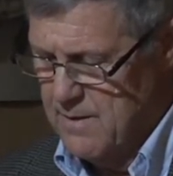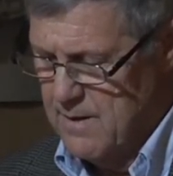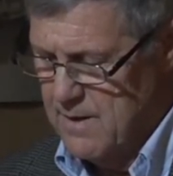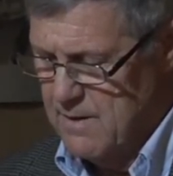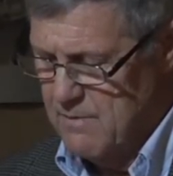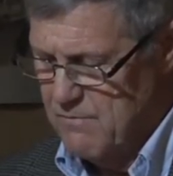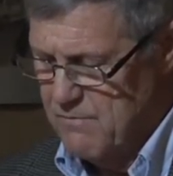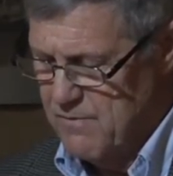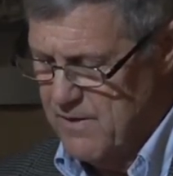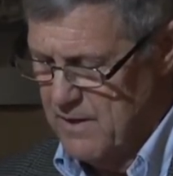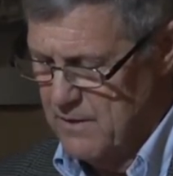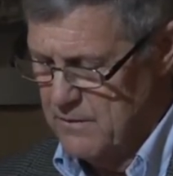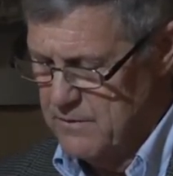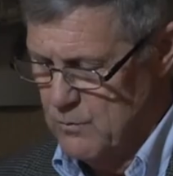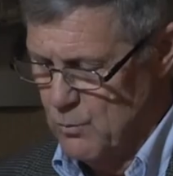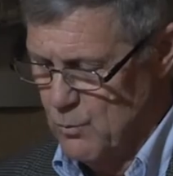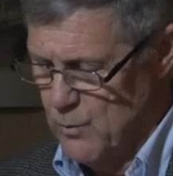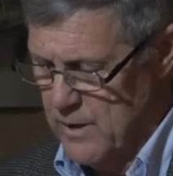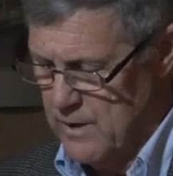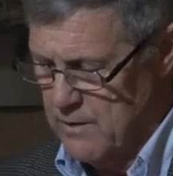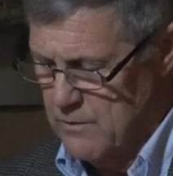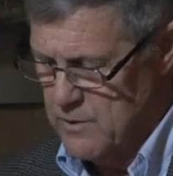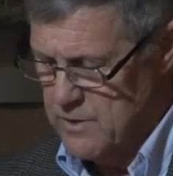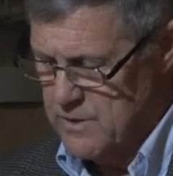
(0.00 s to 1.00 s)
had failed to
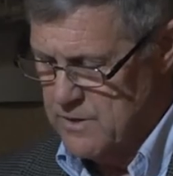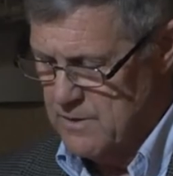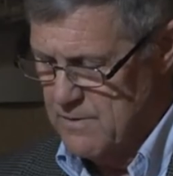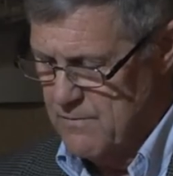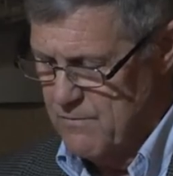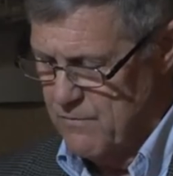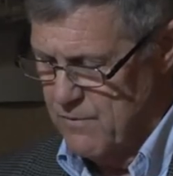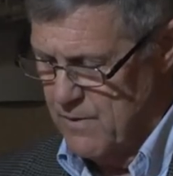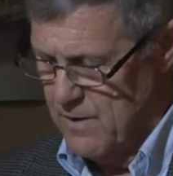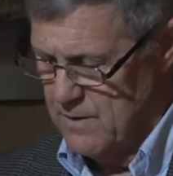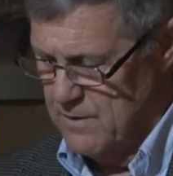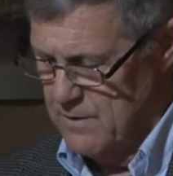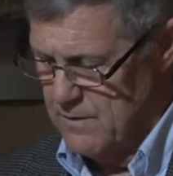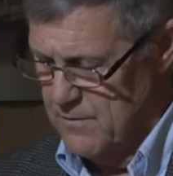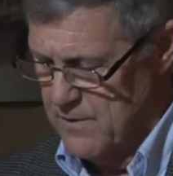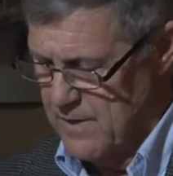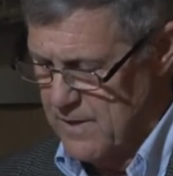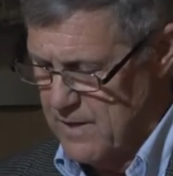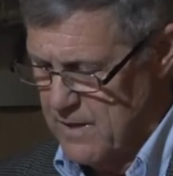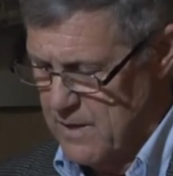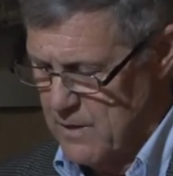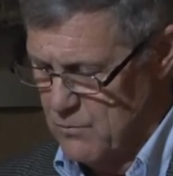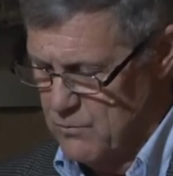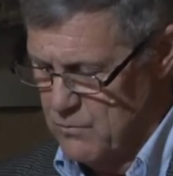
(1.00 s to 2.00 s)
rigorously follow the
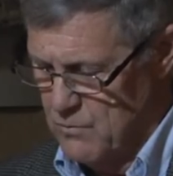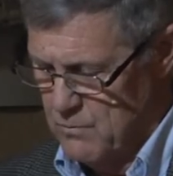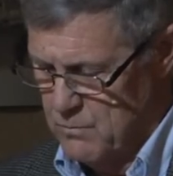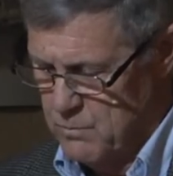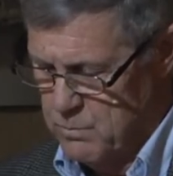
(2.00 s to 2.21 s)
careful